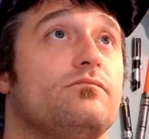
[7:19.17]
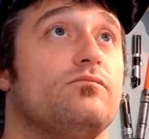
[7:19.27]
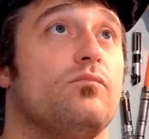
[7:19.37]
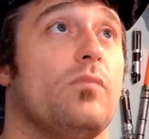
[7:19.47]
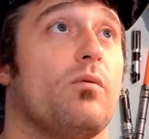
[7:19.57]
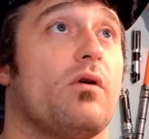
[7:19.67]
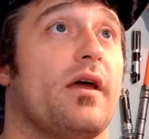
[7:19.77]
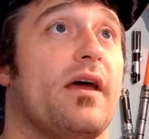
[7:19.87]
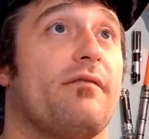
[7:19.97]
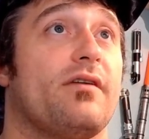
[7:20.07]
with what I
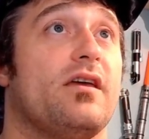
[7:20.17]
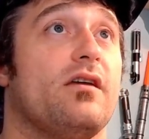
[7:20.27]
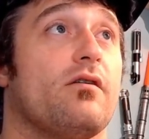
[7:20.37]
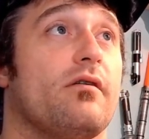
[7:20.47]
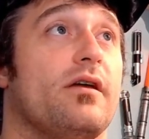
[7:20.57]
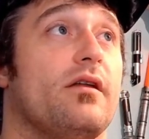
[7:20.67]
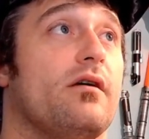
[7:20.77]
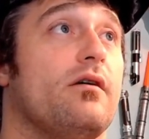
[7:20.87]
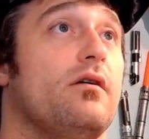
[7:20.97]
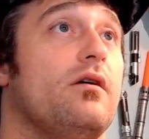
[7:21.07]
have here in
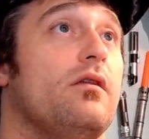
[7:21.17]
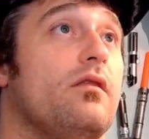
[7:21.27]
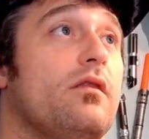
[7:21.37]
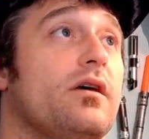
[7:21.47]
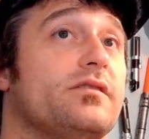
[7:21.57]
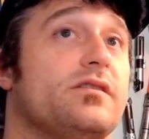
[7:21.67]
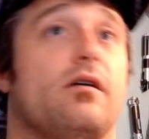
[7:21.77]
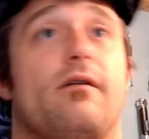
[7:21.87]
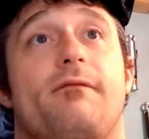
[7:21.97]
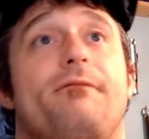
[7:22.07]
this
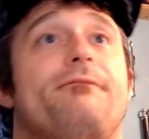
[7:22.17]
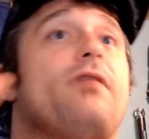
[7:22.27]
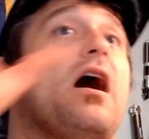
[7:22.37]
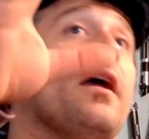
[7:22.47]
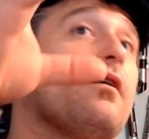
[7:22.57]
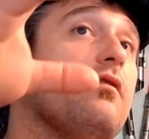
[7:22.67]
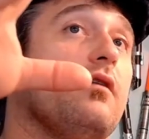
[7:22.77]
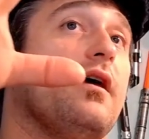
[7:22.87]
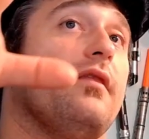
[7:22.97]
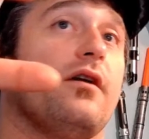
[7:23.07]
file,
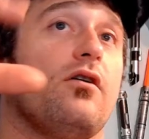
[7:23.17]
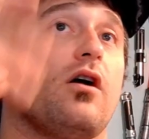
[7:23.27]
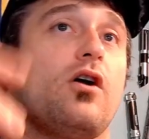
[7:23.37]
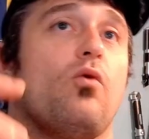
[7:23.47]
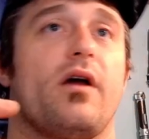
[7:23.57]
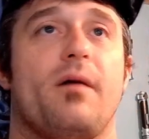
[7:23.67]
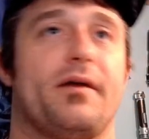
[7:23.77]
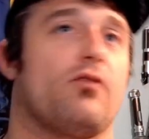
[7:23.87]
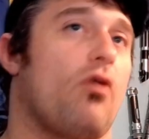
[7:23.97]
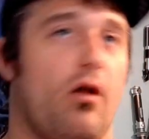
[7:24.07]
and they're not going up in
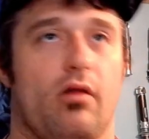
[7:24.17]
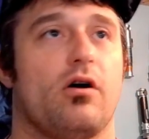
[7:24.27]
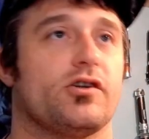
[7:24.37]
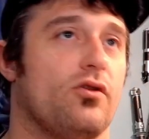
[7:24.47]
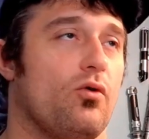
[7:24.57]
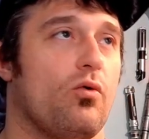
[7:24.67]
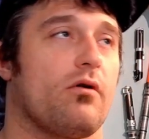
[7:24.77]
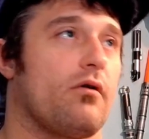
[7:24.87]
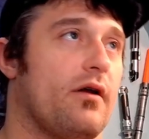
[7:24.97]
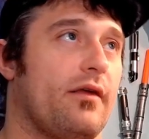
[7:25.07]
chronological order or
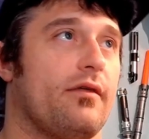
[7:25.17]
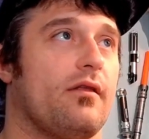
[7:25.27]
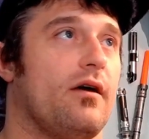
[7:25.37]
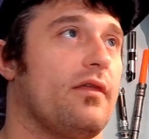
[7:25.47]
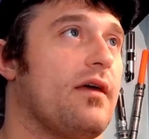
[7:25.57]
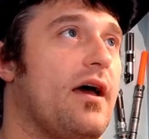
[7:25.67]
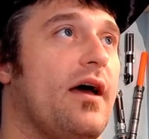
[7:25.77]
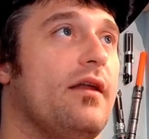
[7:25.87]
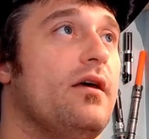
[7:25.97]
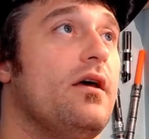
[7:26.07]
anything like that.
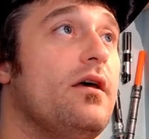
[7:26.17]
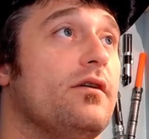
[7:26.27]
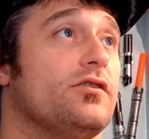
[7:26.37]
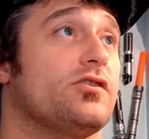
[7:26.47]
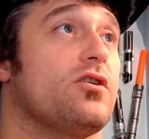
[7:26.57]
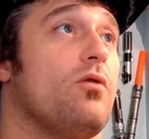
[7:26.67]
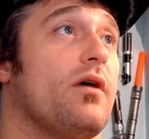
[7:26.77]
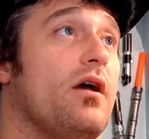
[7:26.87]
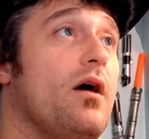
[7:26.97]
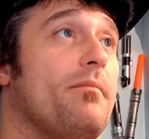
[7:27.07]
They're just going
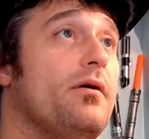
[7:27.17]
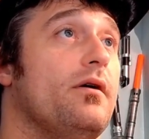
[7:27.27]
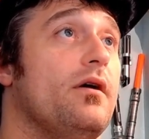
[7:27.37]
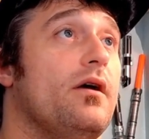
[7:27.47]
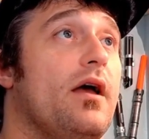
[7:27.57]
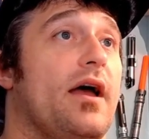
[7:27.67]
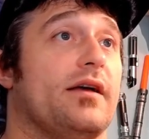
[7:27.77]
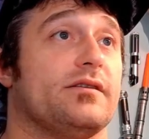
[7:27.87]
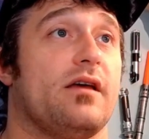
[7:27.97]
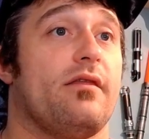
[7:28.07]
up as
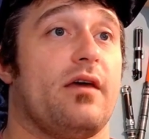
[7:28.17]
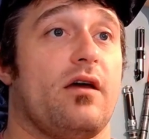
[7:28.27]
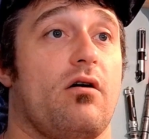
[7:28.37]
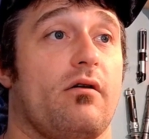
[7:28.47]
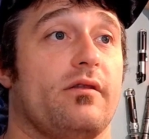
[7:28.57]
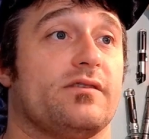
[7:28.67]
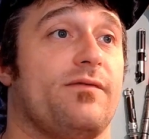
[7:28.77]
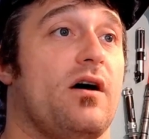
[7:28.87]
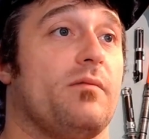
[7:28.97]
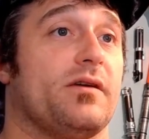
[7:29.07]
they are in this file
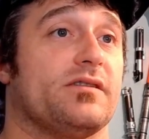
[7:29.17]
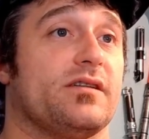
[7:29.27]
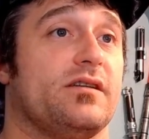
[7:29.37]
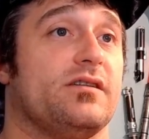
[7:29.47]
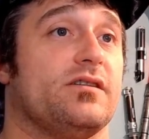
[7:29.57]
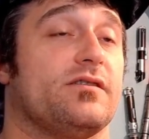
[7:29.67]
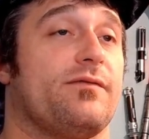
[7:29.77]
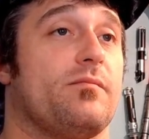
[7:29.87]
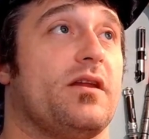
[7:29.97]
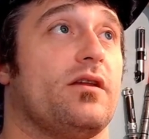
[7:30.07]
because that's easiest for me
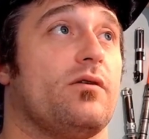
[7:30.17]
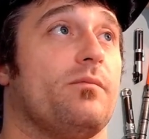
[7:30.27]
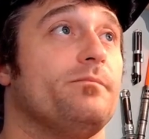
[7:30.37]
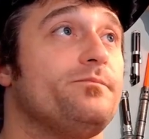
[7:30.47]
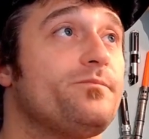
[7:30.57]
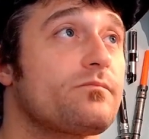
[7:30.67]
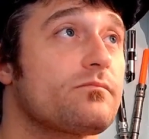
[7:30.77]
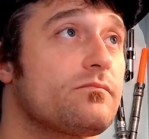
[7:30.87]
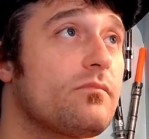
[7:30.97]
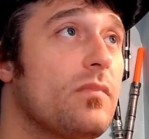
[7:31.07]
to do.
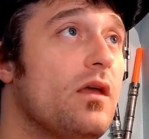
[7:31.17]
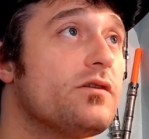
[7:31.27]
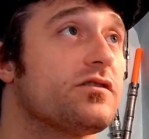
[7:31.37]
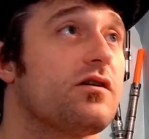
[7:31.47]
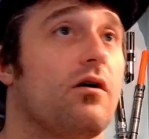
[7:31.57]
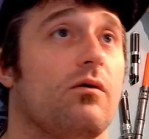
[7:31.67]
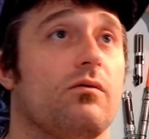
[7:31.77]
So,